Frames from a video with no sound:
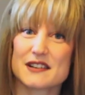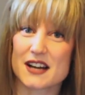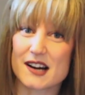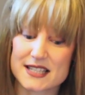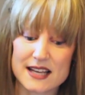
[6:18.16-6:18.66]
so
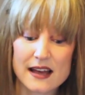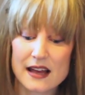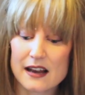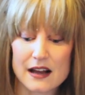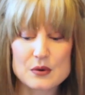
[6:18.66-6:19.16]
nice.
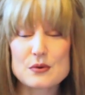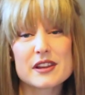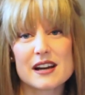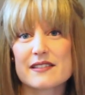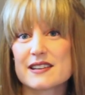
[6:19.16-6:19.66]
Like all
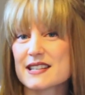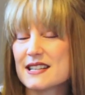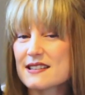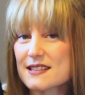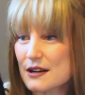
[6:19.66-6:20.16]
the others,
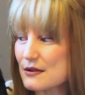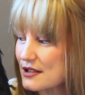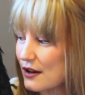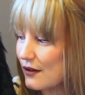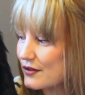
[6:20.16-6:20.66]
it's so
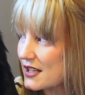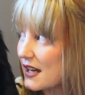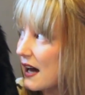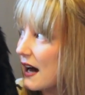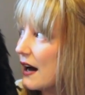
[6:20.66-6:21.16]
soft.
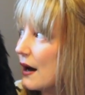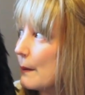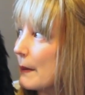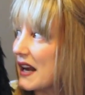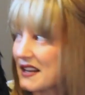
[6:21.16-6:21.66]

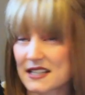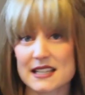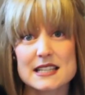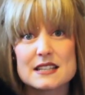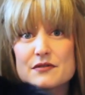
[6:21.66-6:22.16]
And I said
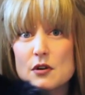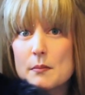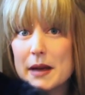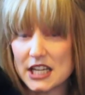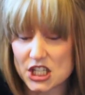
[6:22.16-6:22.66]
this is
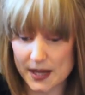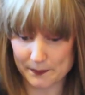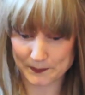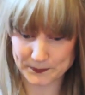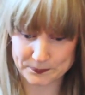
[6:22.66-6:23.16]
from H&M.